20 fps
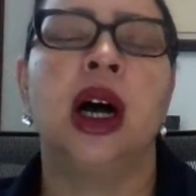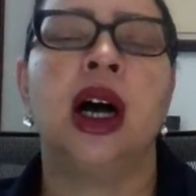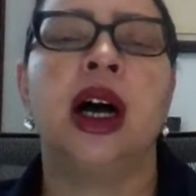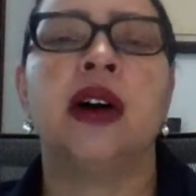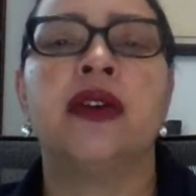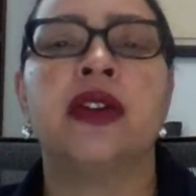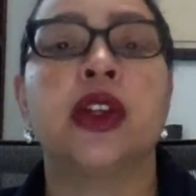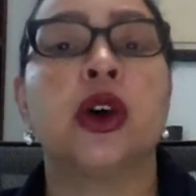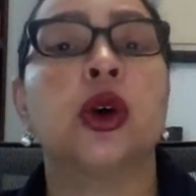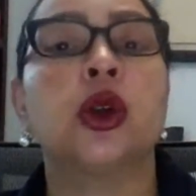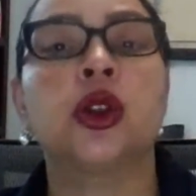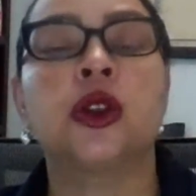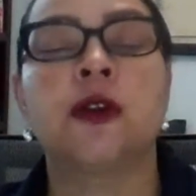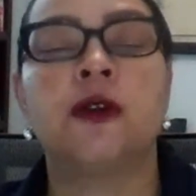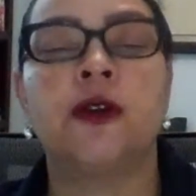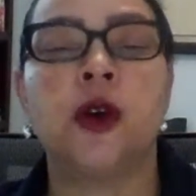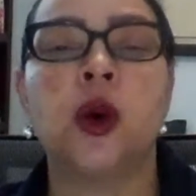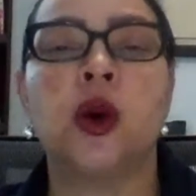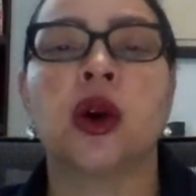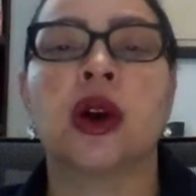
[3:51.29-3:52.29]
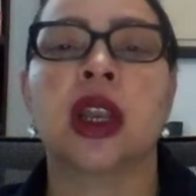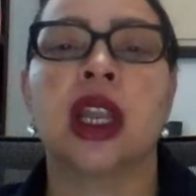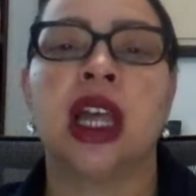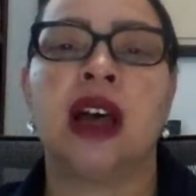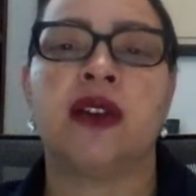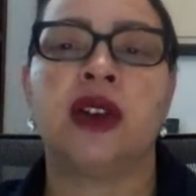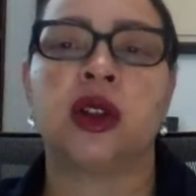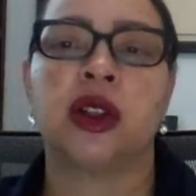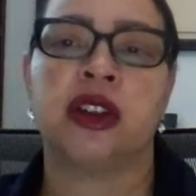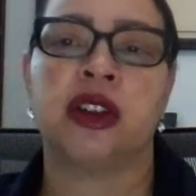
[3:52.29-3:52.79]
of those 4
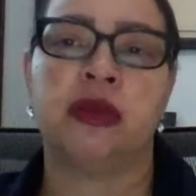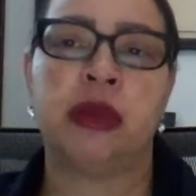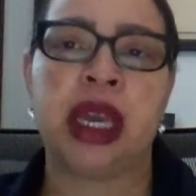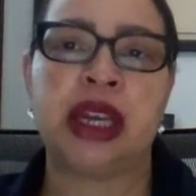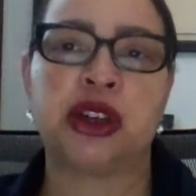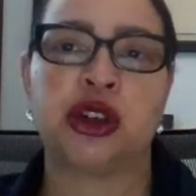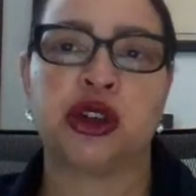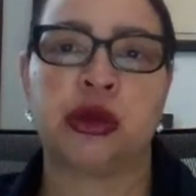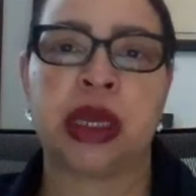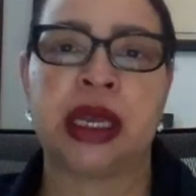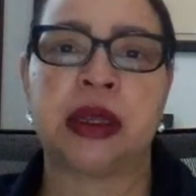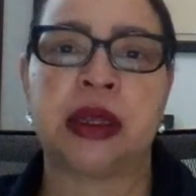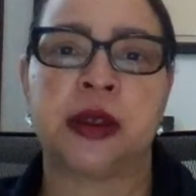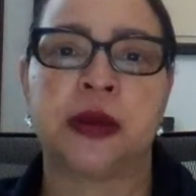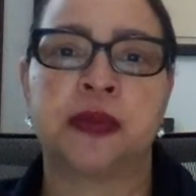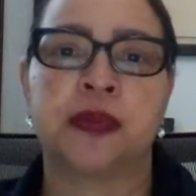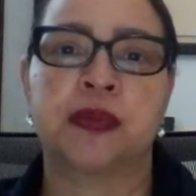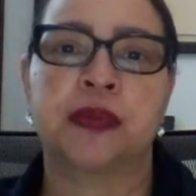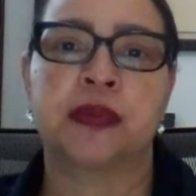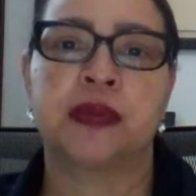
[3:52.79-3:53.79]
levels of measurement?